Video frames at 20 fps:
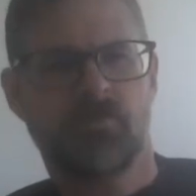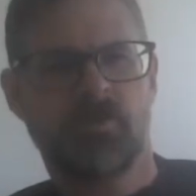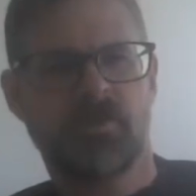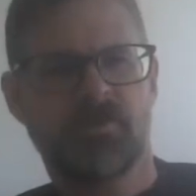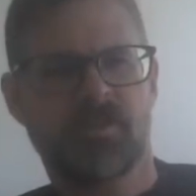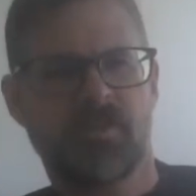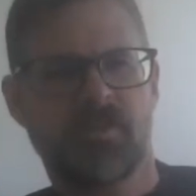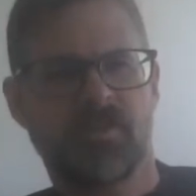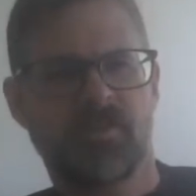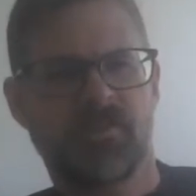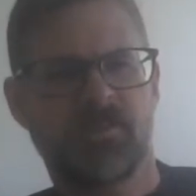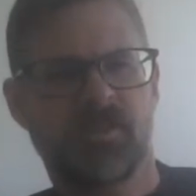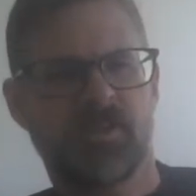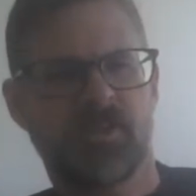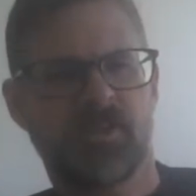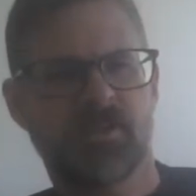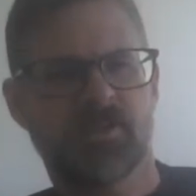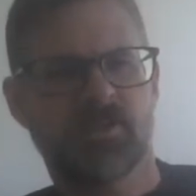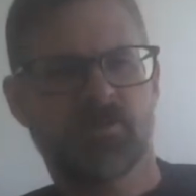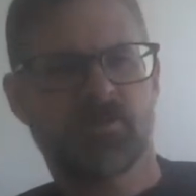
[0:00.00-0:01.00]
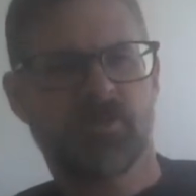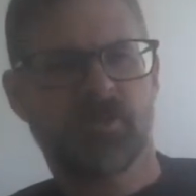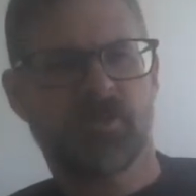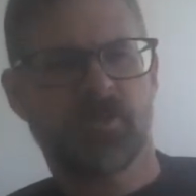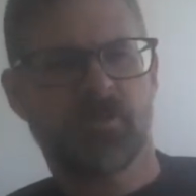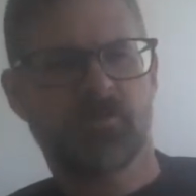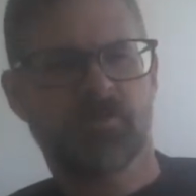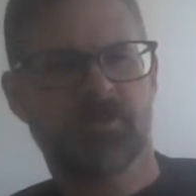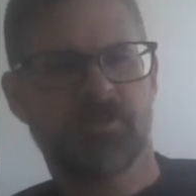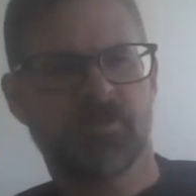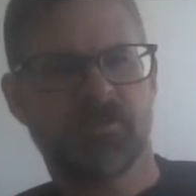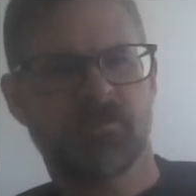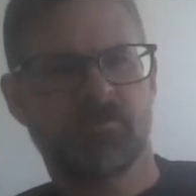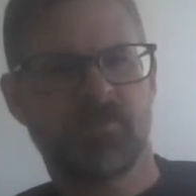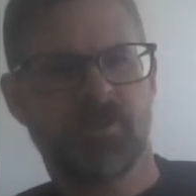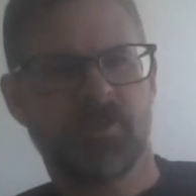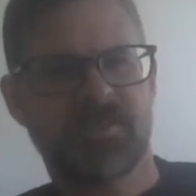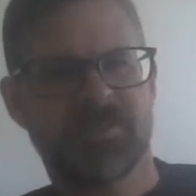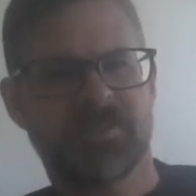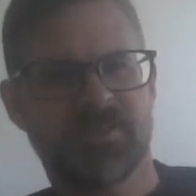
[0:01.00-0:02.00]
What is that indication when it comes into
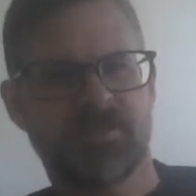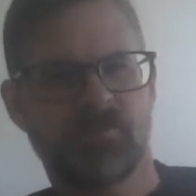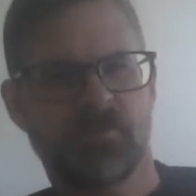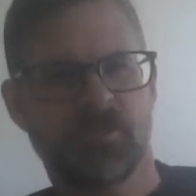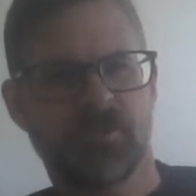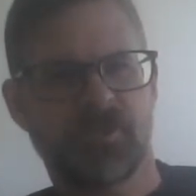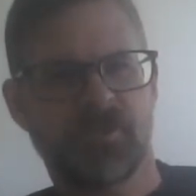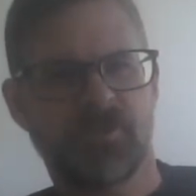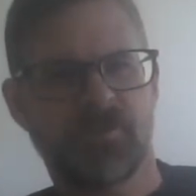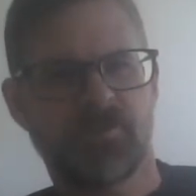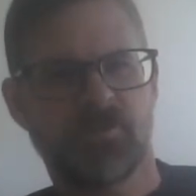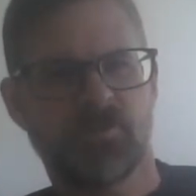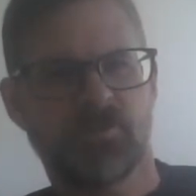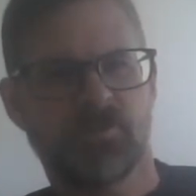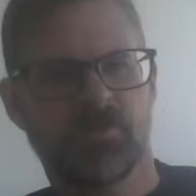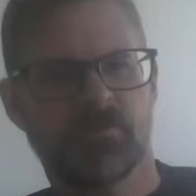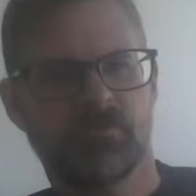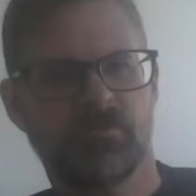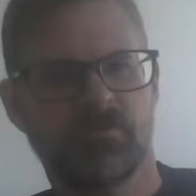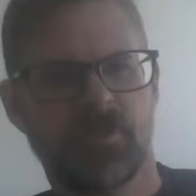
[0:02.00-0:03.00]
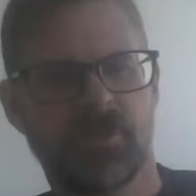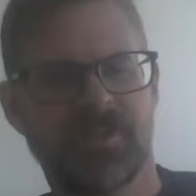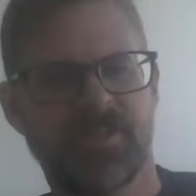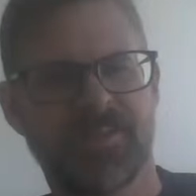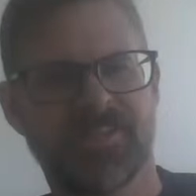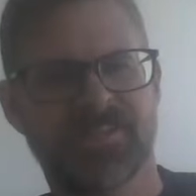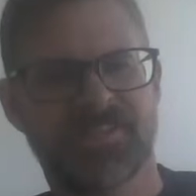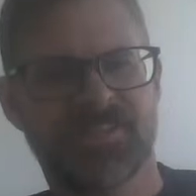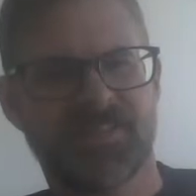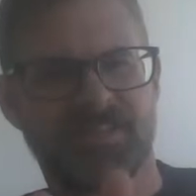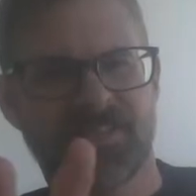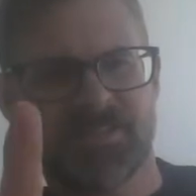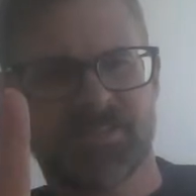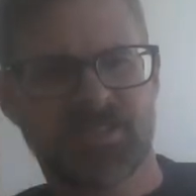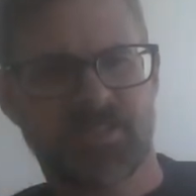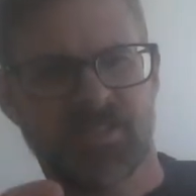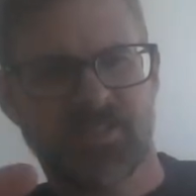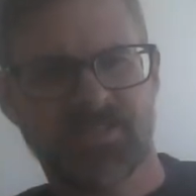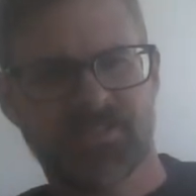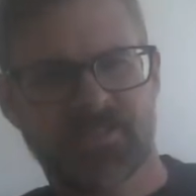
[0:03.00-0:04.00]
monkey see, monkey do? Monkey
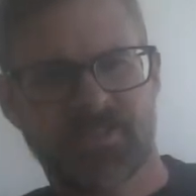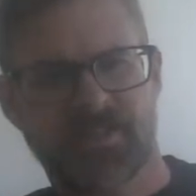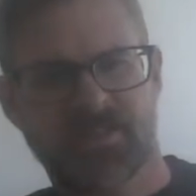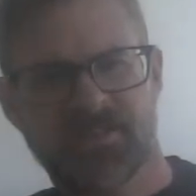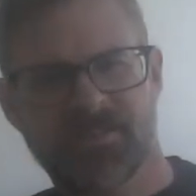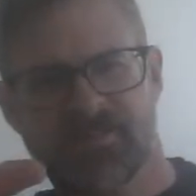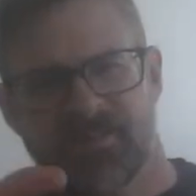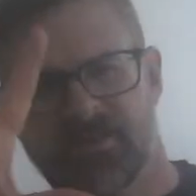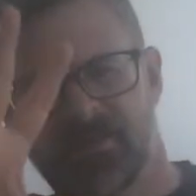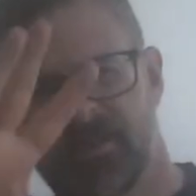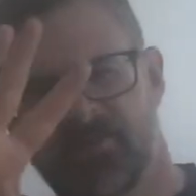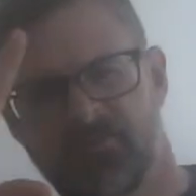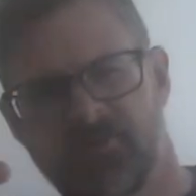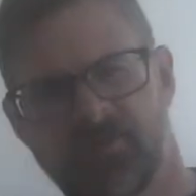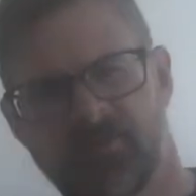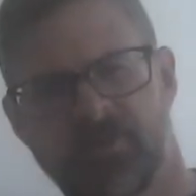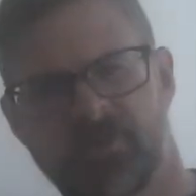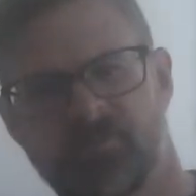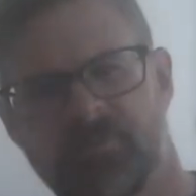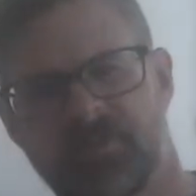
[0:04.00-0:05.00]
sees line settings of everything